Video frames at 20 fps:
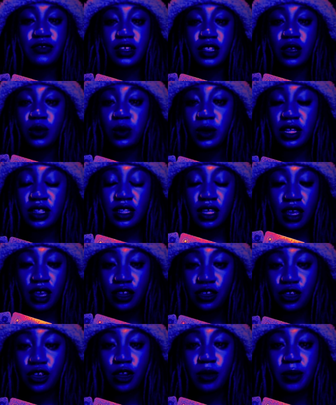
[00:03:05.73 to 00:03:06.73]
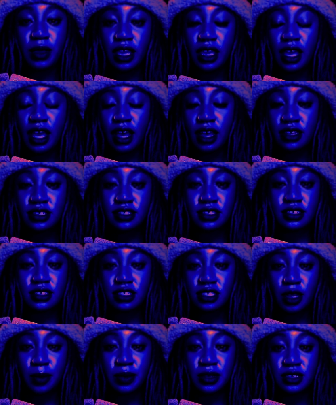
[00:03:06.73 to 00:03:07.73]
really quickly, and you're being asked to
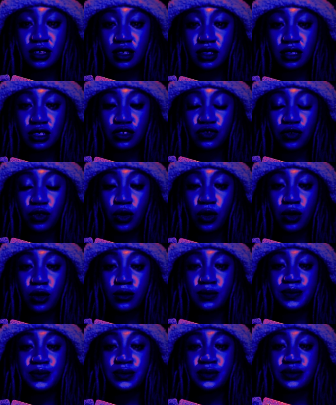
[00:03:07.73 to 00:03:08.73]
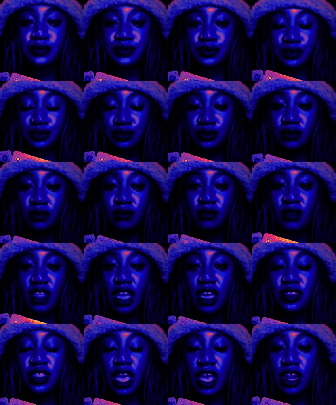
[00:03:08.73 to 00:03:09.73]
step into this role.
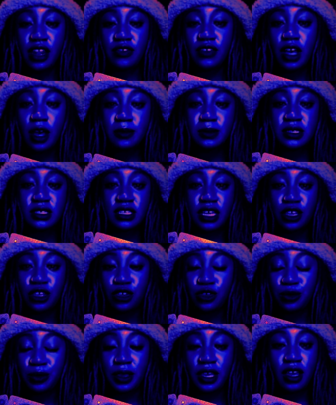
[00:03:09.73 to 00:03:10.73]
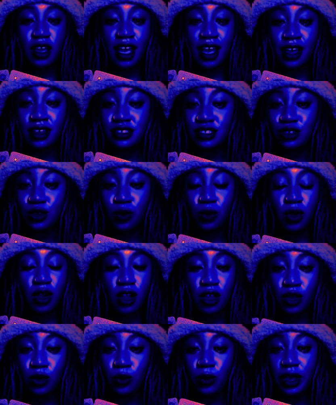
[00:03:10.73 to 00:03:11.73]
And the eight of cups is like you're being asked to
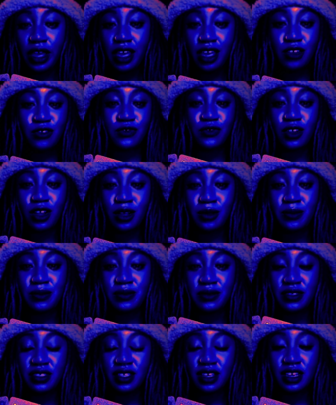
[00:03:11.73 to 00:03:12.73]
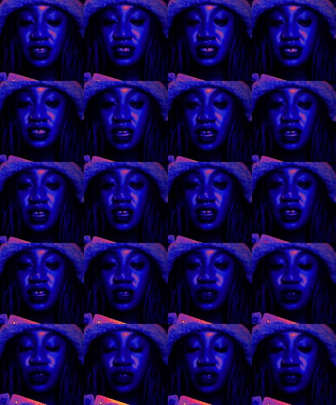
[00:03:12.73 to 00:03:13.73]
walk away from this
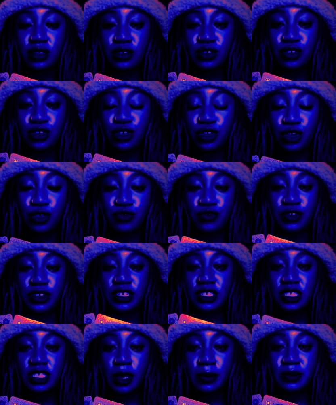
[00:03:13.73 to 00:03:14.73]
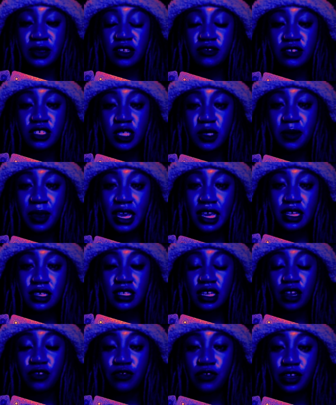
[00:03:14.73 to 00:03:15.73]
receptive
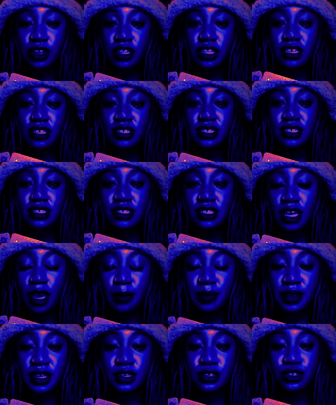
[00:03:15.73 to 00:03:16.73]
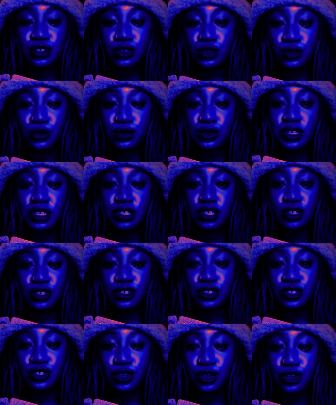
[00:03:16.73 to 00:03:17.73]
space and really step into this
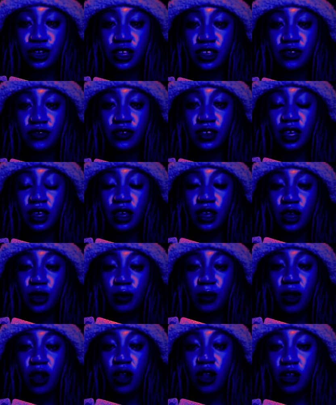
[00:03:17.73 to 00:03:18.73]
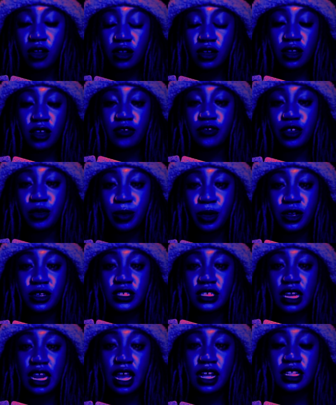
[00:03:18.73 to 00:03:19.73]
assertive part of your
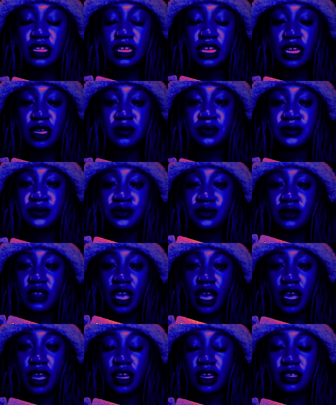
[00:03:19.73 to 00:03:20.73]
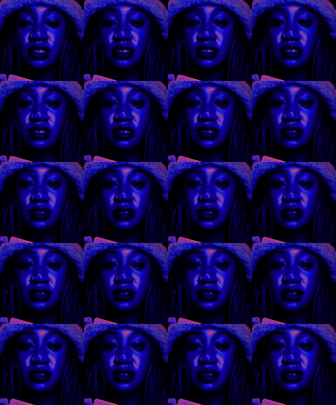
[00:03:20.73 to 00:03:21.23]
personality. And